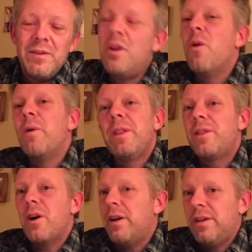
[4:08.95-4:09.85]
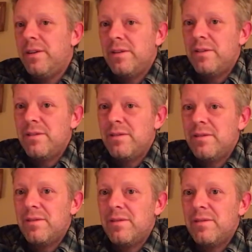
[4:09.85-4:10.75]
No one thought
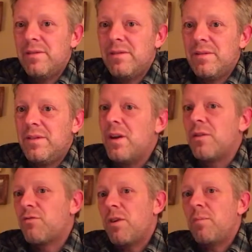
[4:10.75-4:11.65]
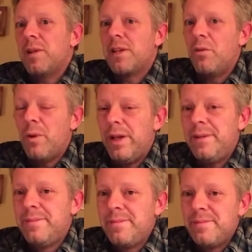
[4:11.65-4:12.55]
Donald Trump was going to win.
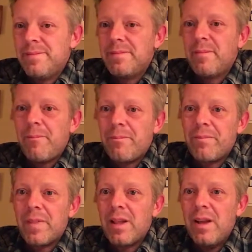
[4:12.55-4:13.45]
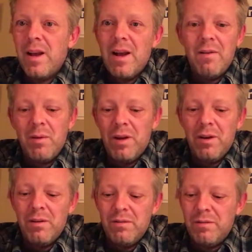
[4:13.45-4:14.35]

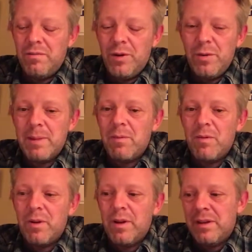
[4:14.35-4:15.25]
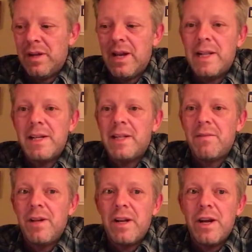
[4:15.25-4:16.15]
A few weeks before, in the last days
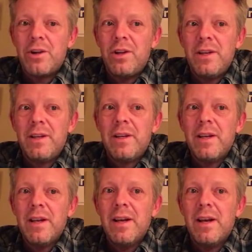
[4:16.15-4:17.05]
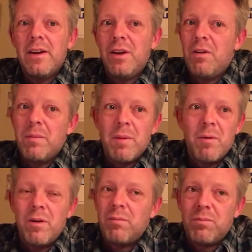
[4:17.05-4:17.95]
of the election, I
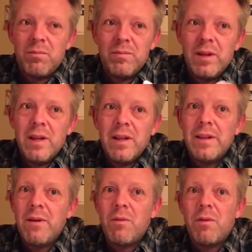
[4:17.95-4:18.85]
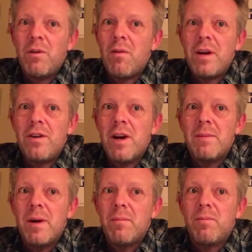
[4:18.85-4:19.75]
remember they were already talking
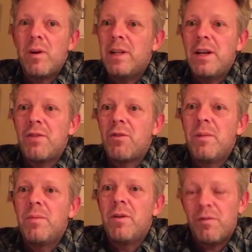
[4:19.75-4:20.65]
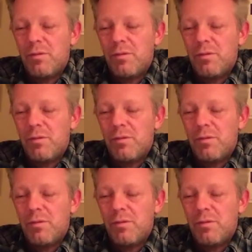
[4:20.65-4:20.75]
about President Trump,